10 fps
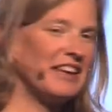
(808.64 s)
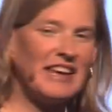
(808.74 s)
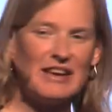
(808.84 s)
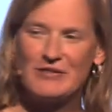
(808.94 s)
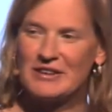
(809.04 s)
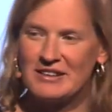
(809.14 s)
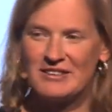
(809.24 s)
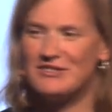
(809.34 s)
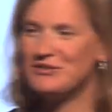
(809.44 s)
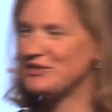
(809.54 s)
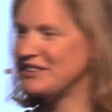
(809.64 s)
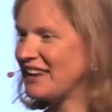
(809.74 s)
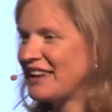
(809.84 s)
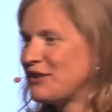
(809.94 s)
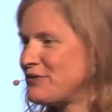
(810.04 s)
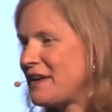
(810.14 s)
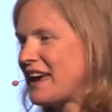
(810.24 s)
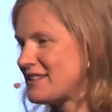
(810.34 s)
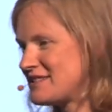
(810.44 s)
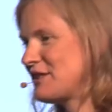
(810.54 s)
even in the
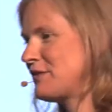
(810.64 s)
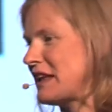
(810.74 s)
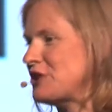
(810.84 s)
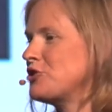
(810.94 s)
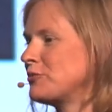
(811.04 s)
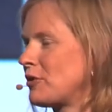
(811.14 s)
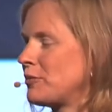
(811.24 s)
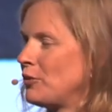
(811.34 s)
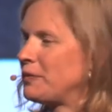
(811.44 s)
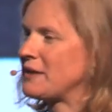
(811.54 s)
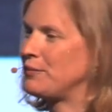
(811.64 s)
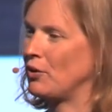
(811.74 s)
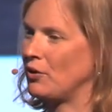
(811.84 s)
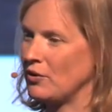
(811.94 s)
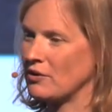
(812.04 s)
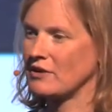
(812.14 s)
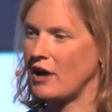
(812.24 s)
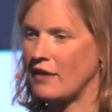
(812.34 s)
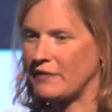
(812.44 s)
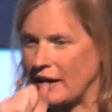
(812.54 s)
face of innumerable people
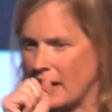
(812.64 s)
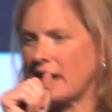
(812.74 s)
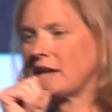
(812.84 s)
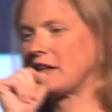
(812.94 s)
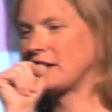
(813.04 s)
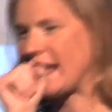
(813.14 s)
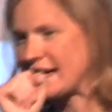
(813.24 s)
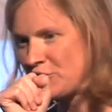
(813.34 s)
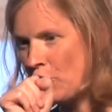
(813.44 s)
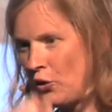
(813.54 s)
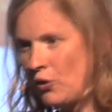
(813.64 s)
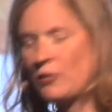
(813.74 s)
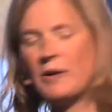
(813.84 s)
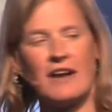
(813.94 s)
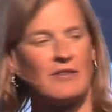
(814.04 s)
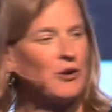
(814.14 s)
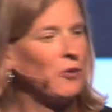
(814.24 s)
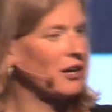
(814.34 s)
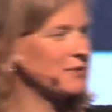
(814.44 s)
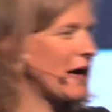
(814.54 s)
coughing glasshole whenever you
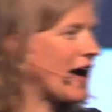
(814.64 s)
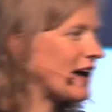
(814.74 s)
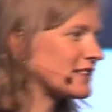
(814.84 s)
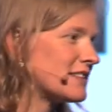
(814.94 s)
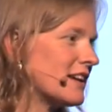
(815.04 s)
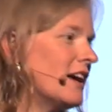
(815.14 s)
walked past.